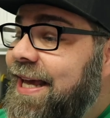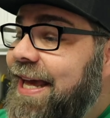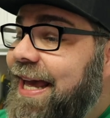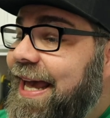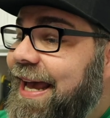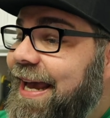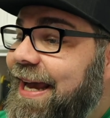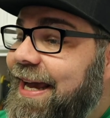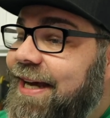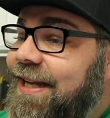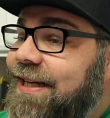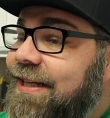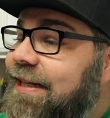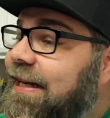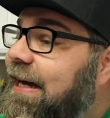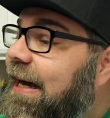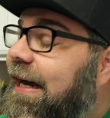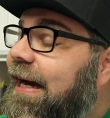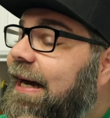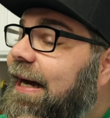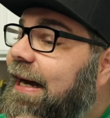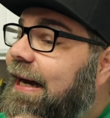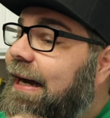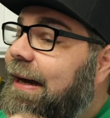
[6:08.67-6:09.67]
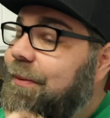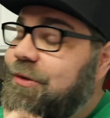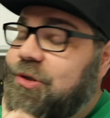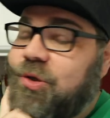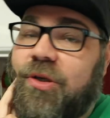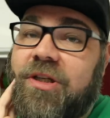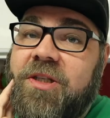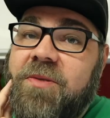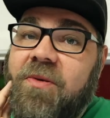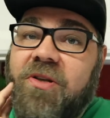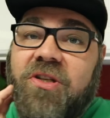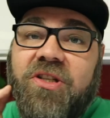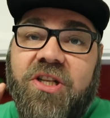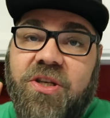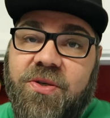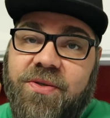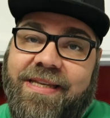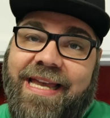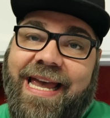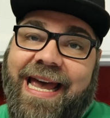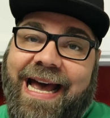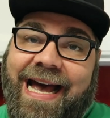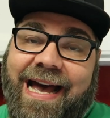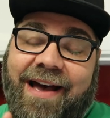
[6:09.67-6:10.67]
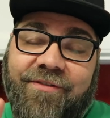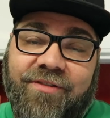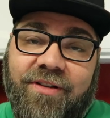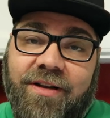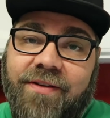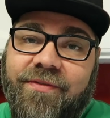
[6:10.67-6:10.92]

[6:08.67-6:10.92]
and I was only supposed to use half